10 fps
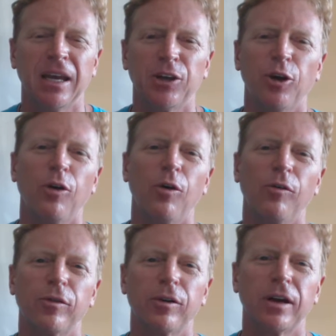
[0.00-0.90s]

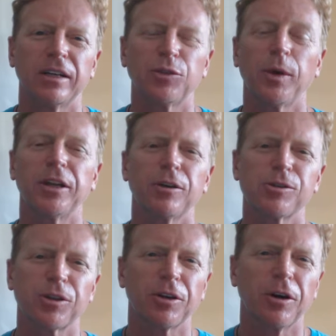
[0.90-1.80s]
Over 20
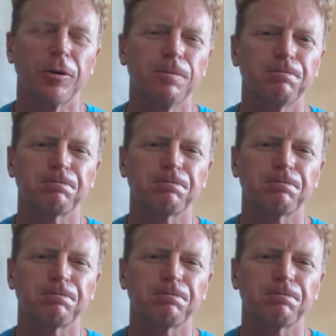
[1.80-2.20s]
years ago